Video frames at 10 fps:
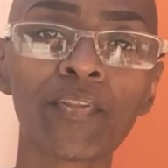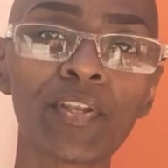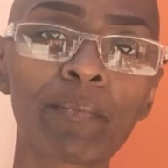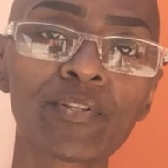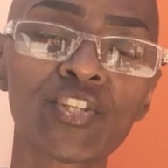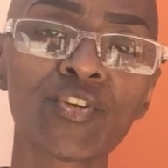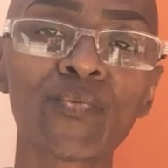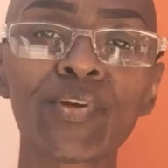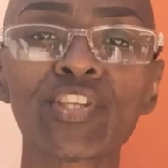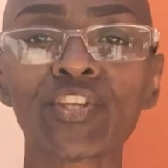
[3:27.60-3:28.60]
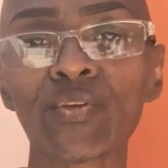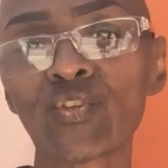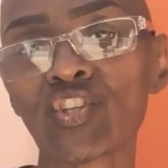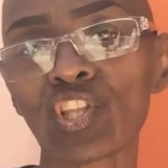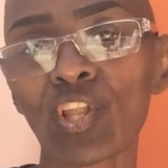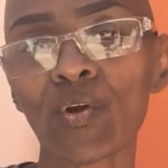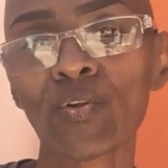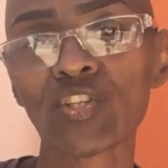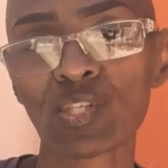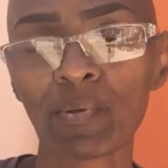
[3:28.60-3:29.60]
The number 2 reason you should
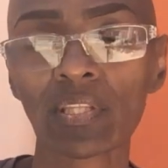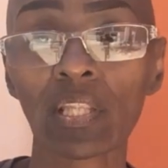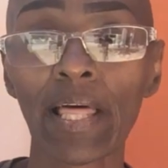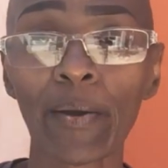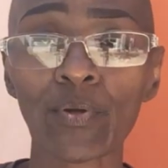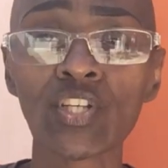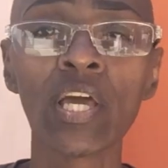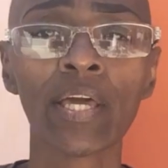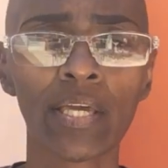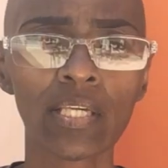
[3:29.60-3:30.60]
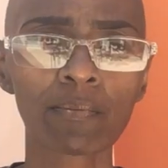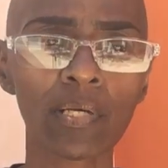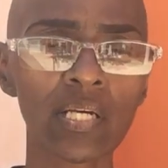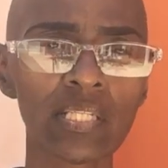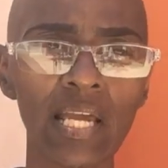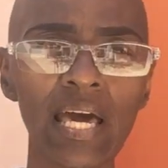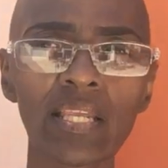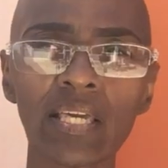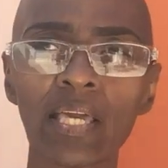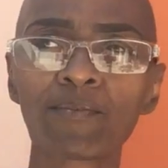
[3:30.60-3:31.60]
learn to speak the language is because it kind
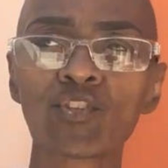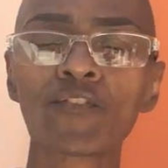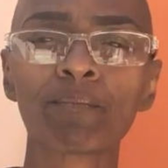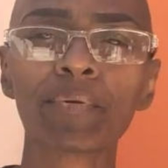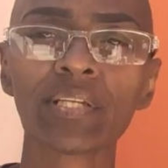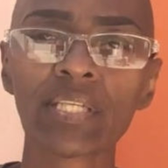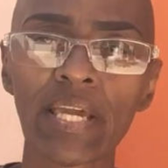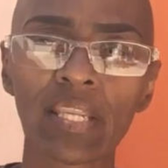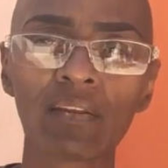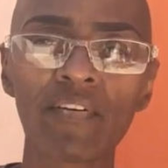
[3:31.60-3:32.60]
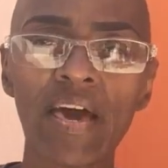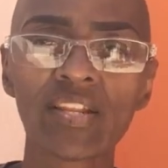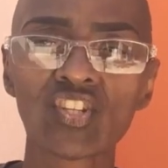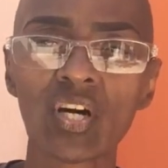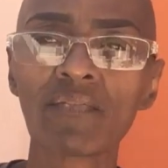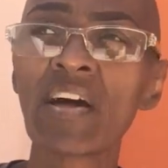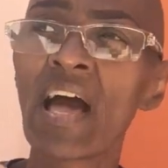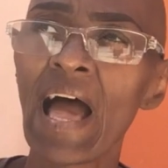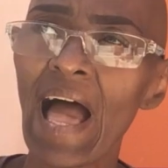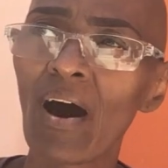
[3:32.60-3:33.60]
of keeps you from being taken advantage of
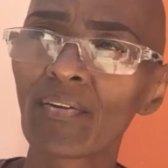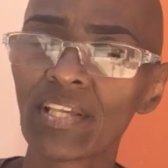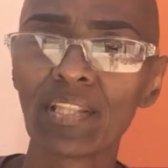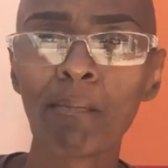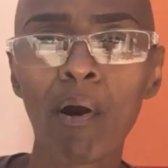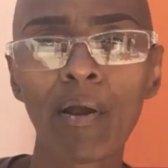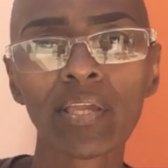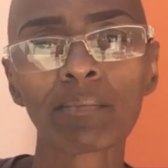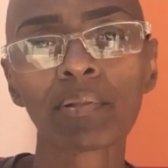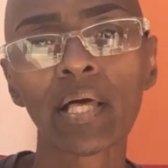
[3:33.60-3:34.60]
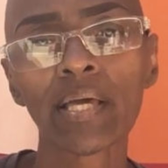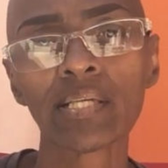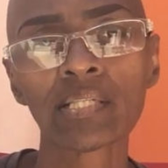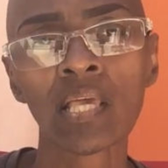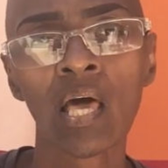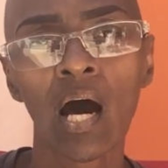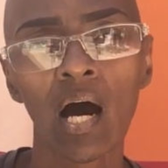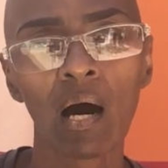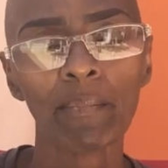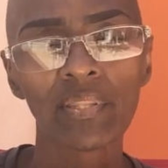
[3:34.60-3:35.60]
out in the marketplace
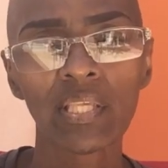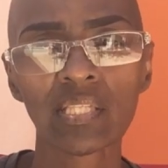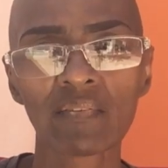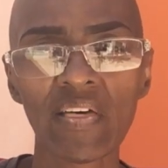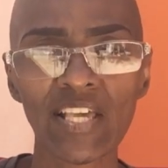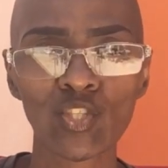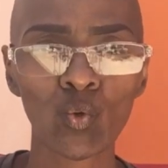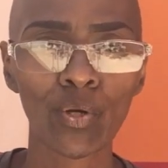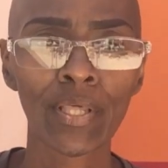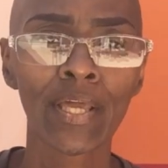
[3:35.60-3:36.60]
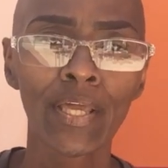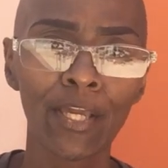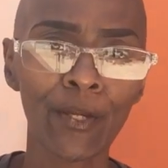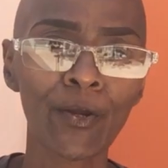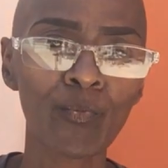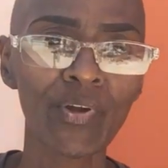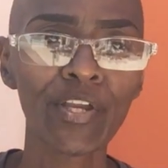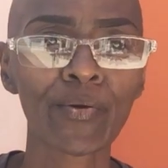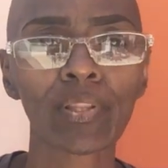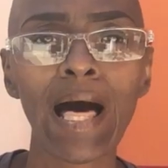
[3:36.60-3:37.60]
and things of that sort. Here, we
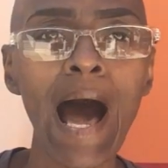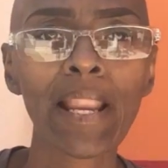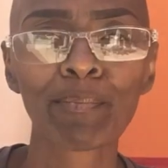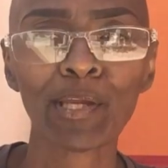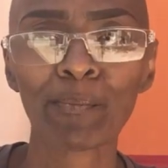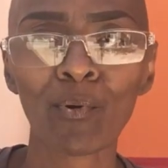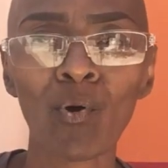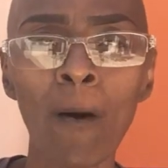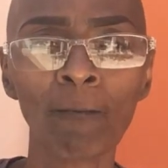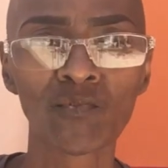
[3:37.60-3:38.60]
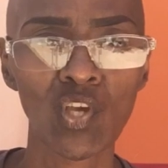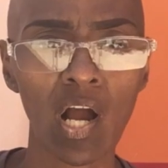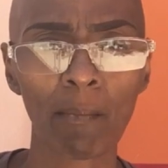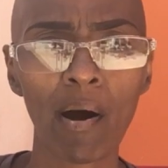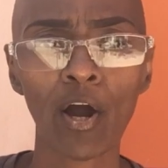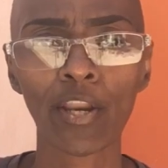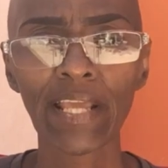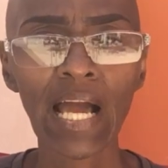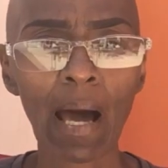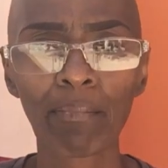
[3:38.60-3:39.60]
hear a lot of people talk about
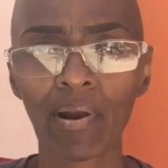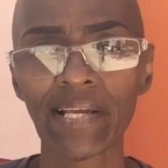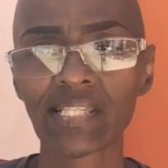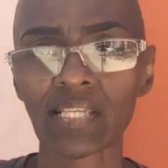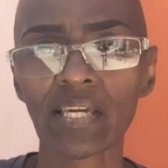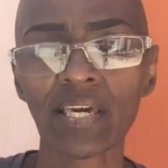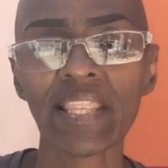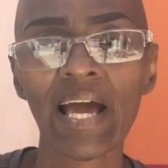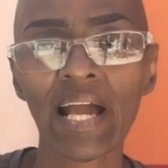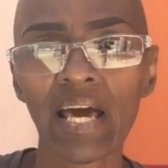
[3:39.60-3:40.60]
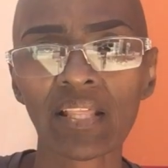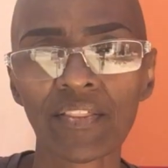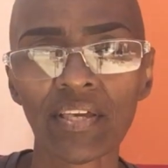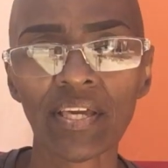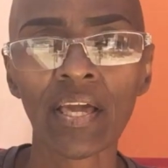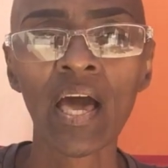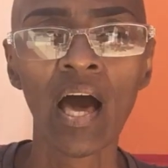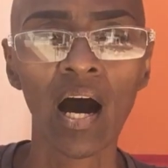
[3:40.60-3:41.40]
gringa pricing and that kind of thing,